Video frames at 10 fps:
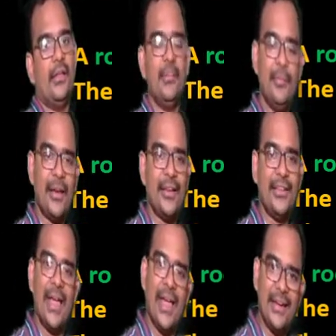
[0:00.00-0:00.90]
Similarly,
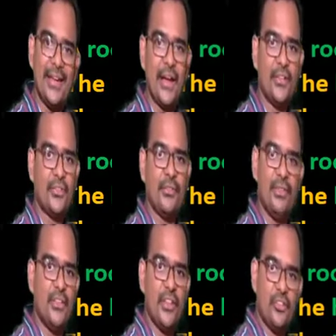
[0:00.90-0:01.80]
the air conditioner
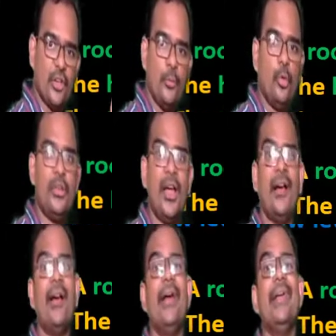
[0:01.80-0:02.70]
will just remove
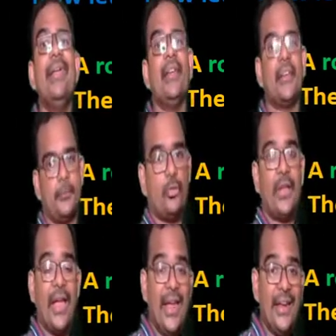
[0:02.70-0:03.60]
the heat. So
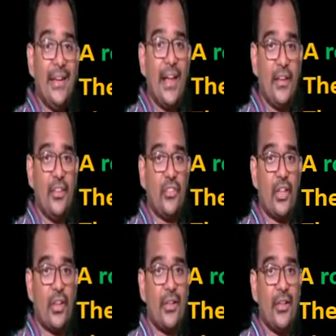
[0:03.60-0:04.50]
the air
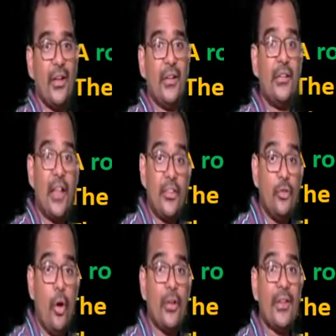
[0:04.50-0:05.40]
conditioner
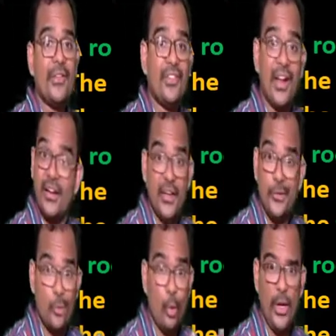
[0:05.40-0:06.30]
does not
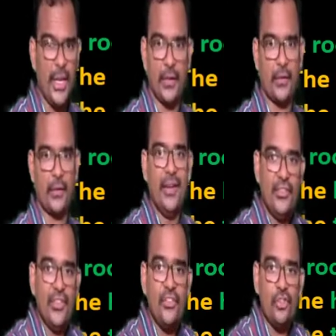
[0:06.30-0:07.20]
generate cooling.
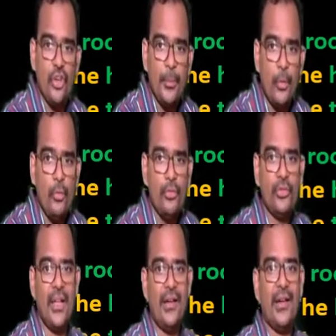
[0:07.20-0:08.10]
It just
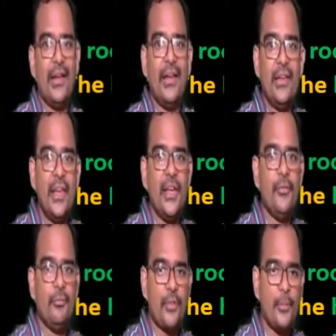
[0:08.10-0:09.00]
removes the
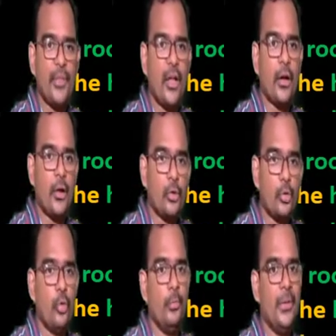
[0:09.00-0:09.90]
heat from the
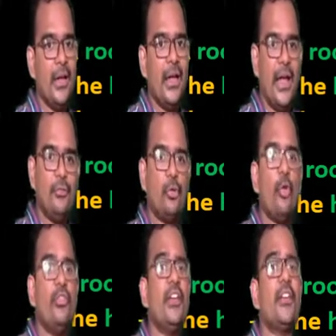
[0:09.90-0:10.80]
room and
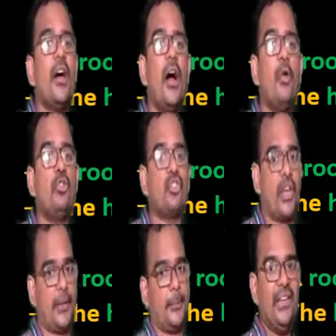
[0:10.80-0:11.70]
throws it
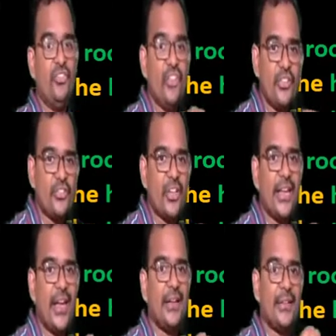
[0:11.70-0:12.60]
outside. It is just
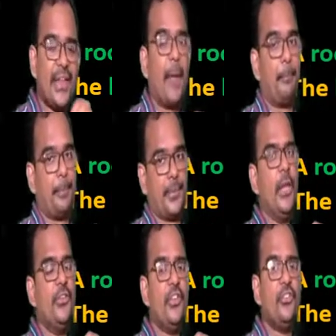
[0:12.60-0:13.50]
like a tap
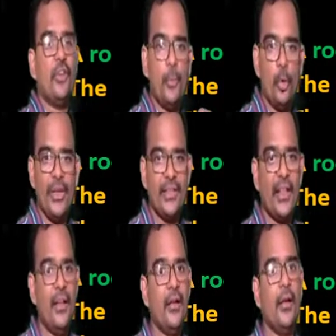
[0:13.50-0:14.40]
which is removing
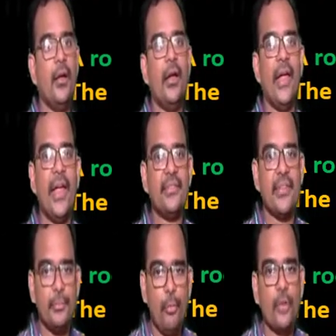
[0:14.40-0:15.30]
the
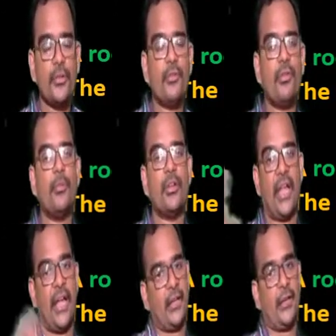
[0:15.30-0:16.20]
excess water from the
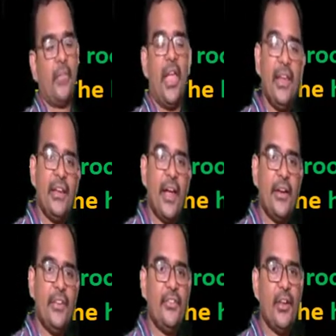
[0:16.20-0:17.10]
tank. The air
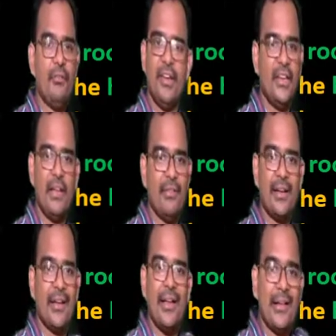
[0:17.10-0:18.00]
conditioner will
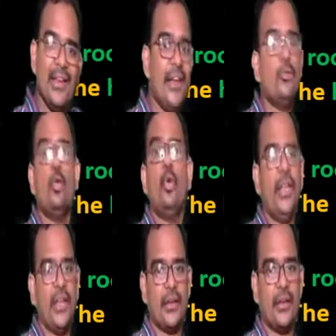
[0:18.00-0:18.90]
never create
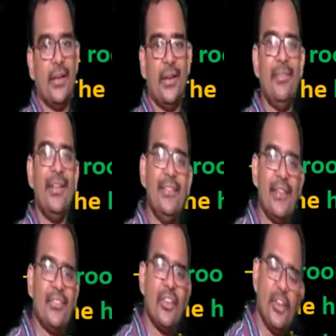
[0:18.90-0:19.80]
cooling. It will
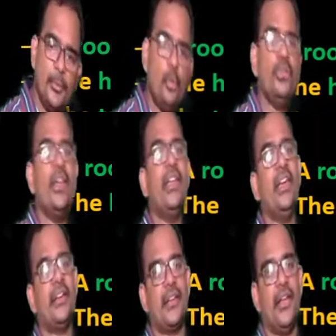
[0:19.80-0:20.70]
just remove the
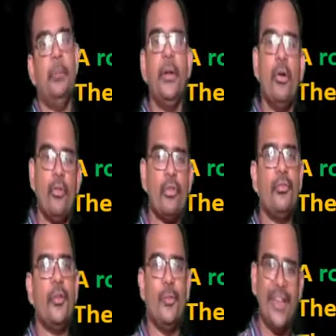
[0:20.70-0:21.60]
heat, and because
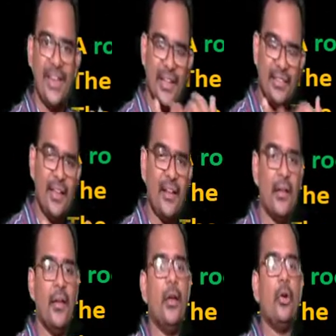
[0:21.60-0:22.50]
of that we will get
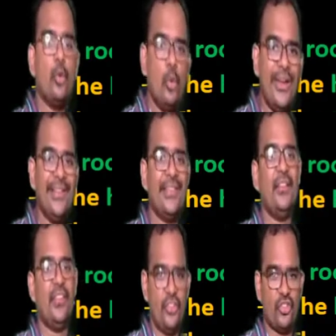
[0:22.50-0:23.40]
the cooling
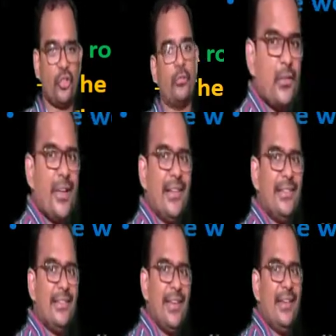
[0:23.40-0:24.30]
sensation. Now
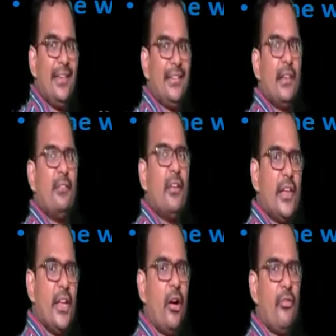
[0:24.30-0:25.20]
let's see the
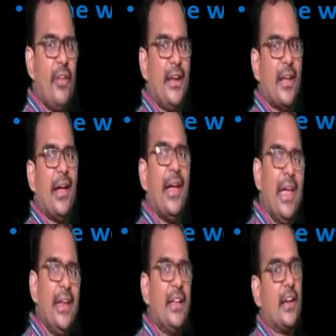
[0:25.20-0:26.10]
working of an
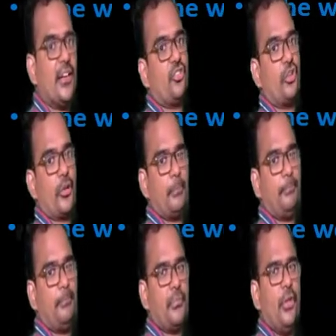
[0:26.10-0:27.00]
air conditioner.
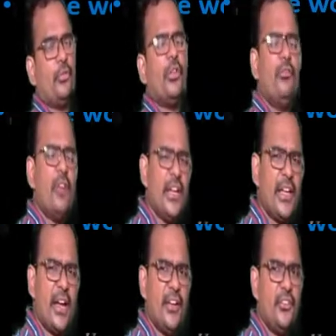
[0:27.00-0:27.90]
So the air
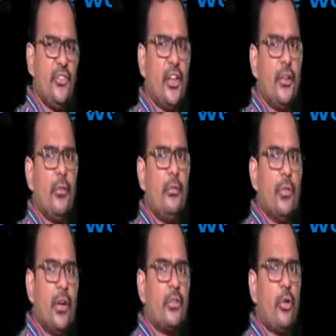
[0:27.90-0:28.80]
conditioner
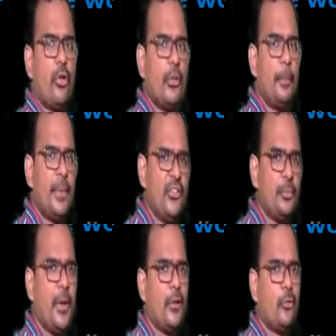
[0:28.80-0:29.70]
works on the
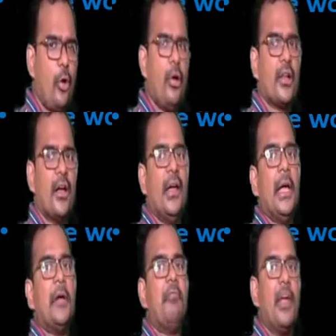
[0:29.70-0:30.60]
principle called
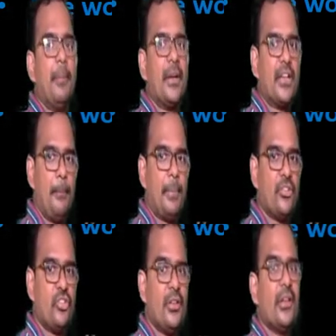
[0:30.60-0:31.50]
vapor
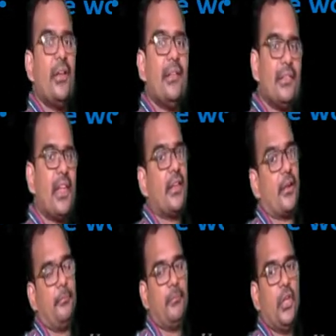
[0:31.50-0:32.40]
compression
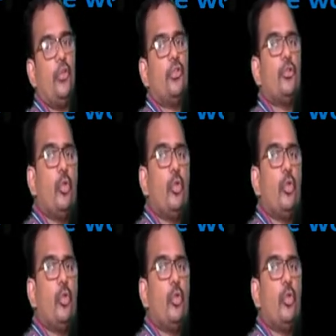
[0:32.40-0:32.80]
cycle. So to